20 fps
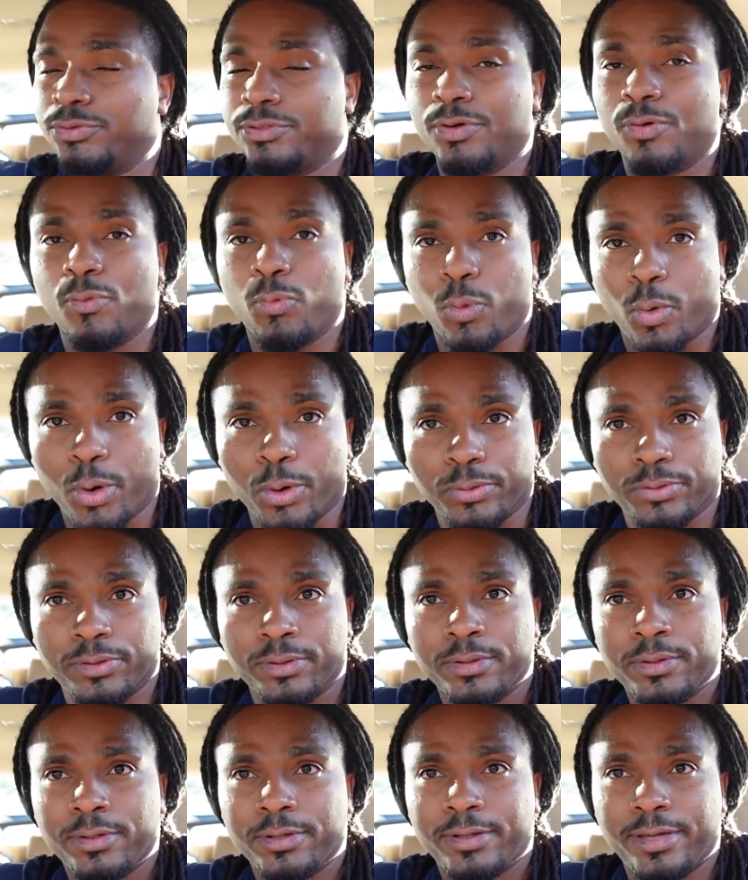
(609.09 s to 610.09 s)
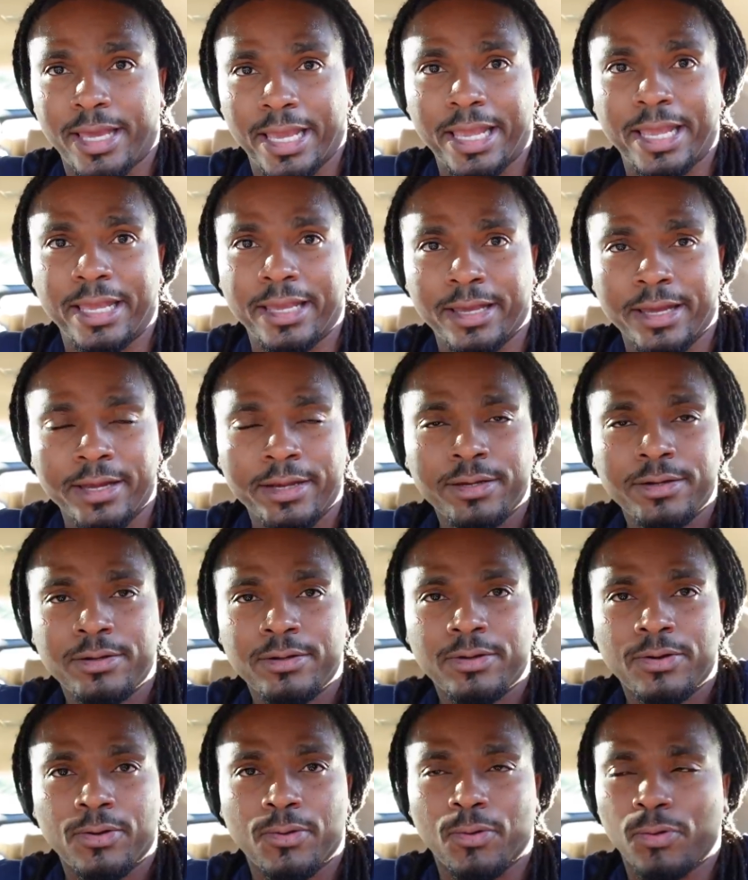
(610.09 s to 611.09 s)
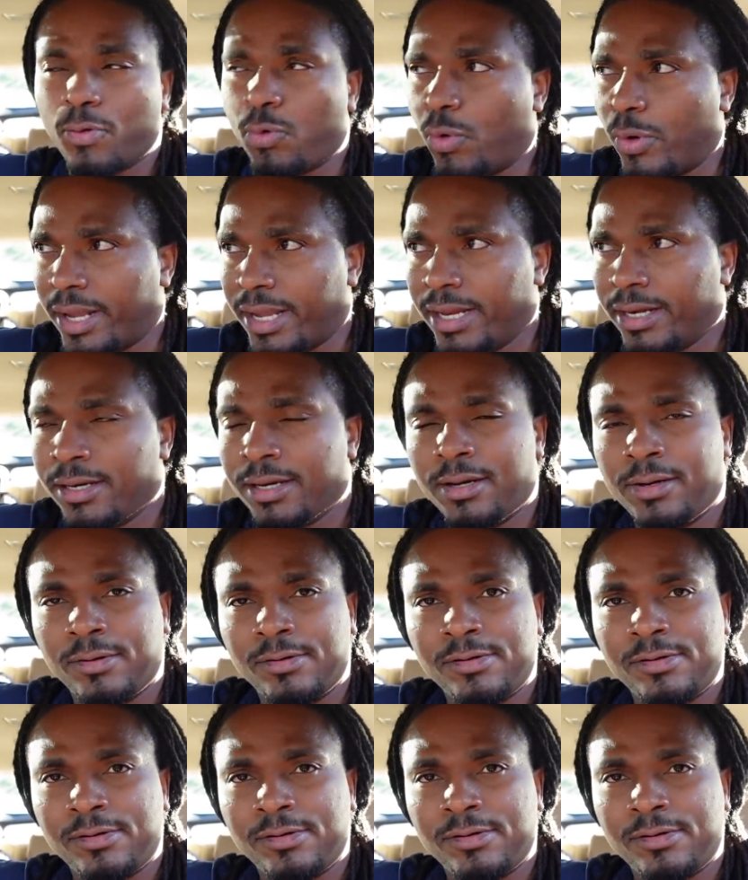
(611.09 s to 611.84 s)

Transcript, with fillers: your worth, king or queen.